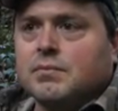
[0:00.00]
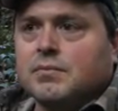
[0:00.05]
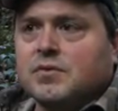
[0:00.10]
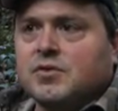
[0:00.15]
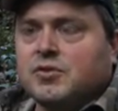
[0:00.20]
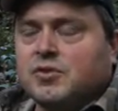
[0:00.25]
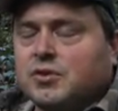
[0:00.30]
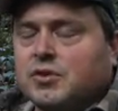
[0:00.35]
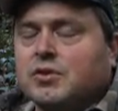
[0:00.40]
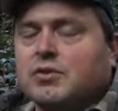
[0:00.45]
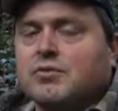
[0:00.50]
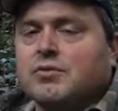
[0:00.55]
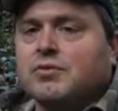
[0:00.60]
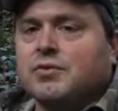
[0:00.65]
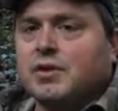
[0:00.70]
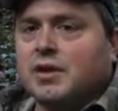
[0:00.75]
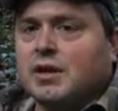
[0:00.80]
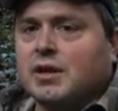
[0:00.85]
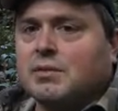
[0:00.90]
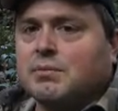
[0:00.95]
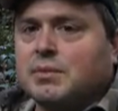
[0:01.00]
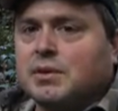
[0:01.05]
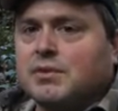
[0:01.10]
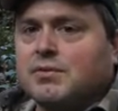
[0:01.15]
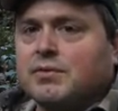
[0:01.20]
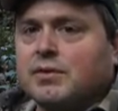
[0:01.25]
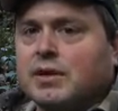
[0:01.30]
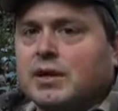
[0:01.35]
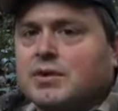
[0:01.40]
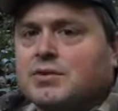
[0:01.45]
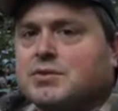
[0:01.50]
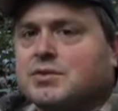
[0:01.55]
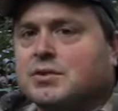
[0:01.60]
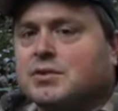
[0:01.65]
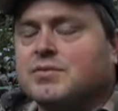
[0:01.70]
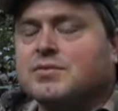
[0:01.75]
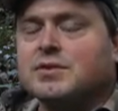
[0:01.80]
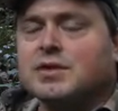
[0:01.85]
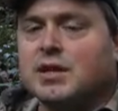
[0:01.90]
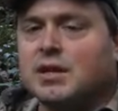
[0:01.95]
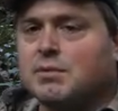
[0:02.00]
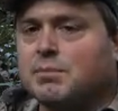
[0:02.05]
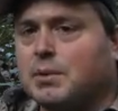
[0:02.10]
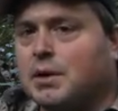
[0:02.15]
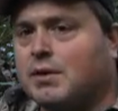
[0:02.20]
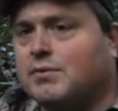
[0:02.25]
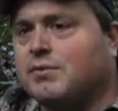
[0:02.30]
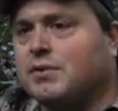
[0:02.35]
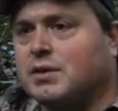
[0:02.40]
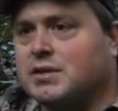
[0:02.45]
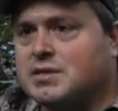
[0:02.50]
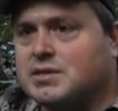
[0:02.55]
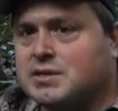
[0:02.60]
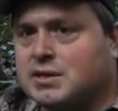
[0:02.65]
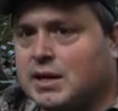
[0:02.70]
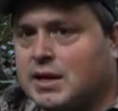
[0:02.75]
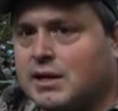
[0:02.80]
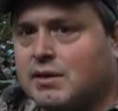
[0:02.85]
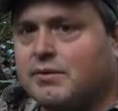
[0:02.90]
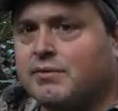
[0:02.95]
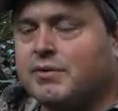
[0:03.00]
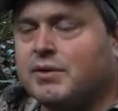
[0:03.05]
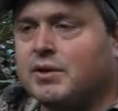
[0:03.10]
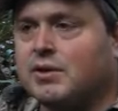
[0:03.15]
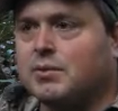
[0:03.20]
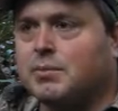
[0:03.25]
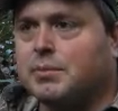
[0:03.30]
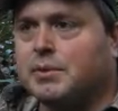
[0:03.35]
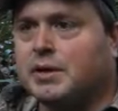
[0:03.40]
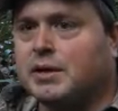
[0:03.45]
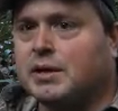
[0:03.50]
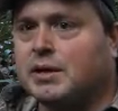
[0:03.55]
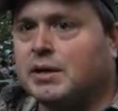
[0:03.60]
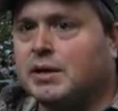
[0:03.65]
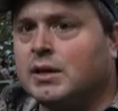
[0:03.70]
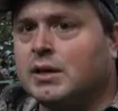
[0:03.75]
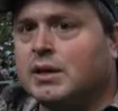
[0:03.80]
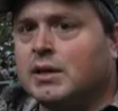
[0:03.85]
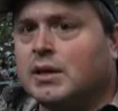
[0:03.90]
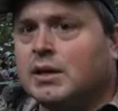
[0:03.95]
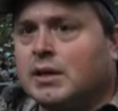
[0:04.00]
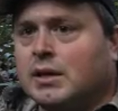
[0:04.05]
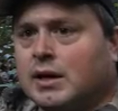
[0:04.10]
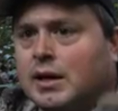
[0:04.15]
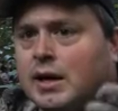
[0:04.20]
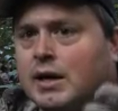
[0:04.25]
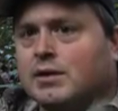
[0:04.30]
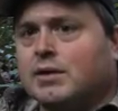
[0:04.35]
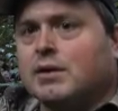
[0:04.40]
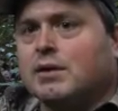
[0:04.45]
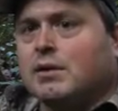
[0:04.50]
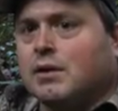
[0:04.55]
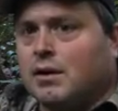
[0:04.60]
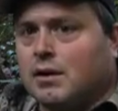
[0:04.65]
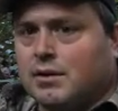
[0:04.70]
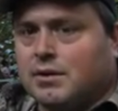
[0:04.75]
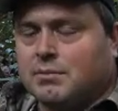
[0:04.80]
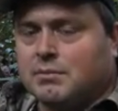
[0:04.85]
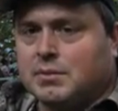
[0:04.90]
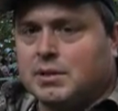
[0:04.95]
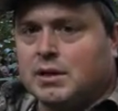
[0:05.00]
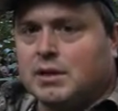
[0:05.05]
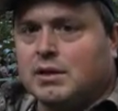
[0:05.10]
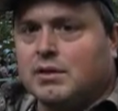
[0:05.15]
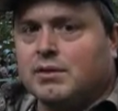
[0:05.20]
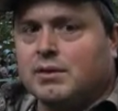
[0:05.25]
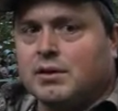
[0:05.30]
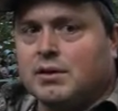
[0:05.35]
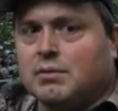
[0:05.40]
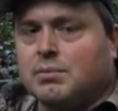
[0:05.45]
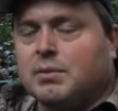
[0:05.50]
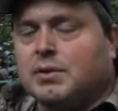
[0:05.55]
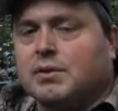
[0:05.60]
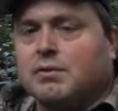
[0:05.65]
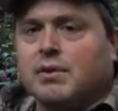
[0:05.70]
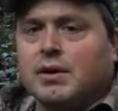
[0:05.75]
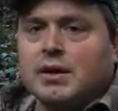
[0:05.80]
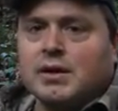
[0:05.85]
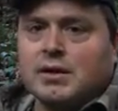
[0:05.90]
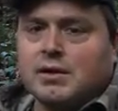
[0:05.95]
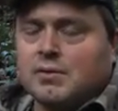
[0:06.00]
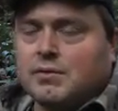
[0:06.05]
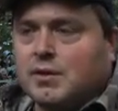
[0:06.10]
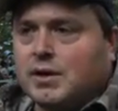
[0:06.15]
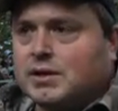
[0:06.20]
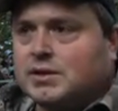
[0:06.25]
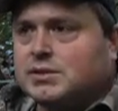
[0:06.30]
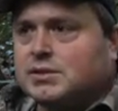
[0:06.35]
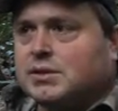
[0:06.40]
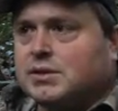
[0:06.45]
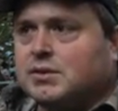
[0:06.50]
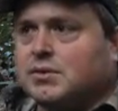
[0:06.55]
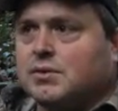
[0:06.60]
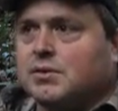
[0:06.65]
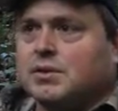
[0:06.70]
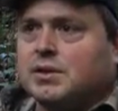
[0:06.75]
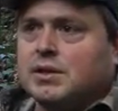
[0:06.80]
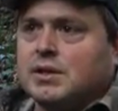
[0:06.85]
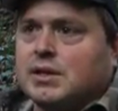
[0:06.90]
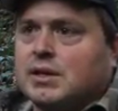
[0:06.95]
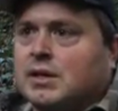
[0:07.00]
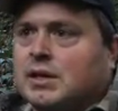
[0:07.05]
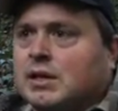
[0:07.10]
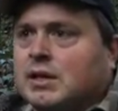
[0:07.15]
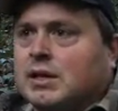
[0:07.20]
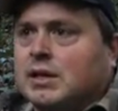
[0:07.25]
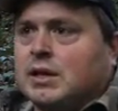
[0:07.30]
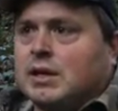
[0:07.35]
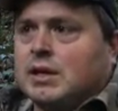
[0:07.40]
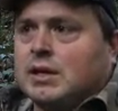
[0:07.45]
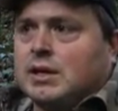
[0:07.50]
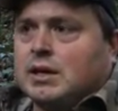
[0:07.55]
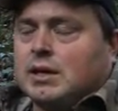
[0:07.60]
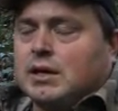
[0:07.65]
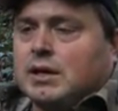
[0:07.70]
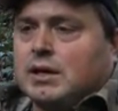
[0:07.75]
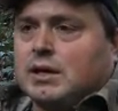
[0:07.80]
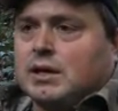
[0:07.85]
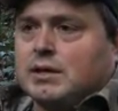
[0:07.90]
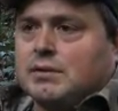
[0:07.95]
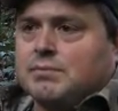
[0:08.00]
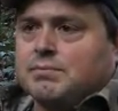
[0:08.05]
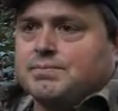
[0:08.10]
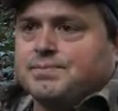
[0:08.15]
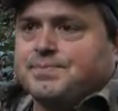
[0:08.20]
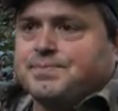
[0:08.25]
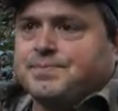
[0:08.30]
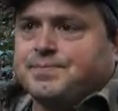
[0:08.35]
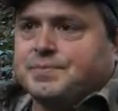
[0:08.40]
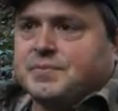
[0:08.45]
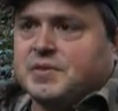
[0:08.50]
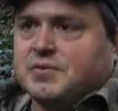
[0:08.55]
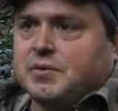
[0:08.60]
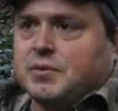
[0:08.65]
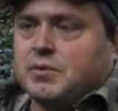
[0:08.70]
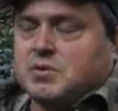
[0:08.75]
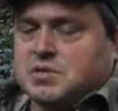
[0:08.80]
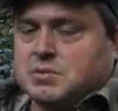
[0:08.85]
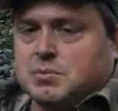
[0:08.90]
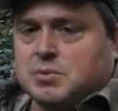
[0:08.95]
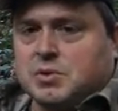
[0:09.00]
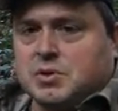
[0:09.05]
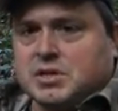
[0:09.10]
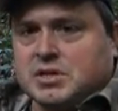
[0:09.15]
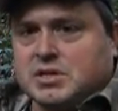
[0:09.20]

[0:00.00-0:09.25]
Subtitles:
Should have set up different. I should have set up off to the side of the opening. Had the call in the middle of the opening where I could have watched the whole thing. If it was a more